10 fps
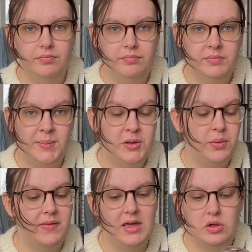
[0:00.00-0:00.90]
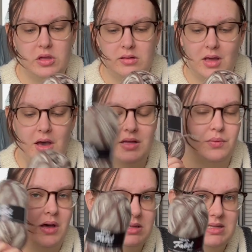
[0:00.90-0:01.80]
the blue one that you just saw, as
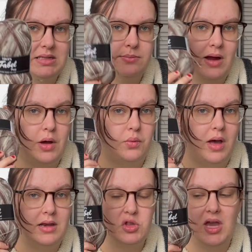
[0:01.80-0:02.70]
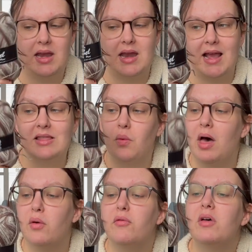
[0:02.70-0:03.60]
well as this brown one, shade
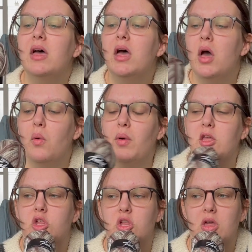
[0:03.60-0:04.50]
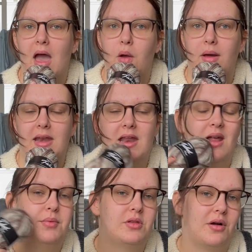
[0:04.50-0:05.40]
912, which I want to knit
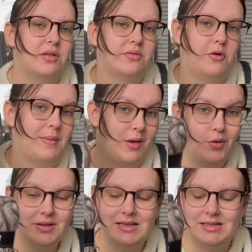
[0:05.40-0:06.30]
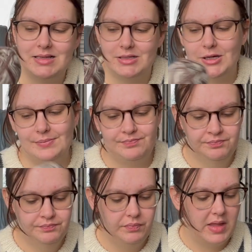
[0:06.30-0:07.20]
up socks for my oldest sister.
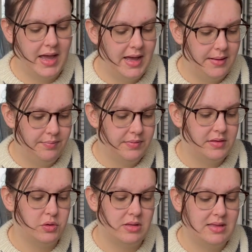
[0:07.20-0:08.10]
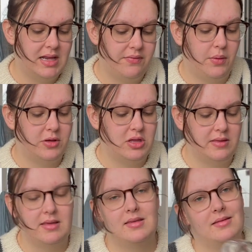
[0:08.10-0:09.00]
So Justine, if you're watching
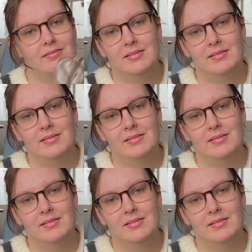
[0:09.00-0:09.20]
this,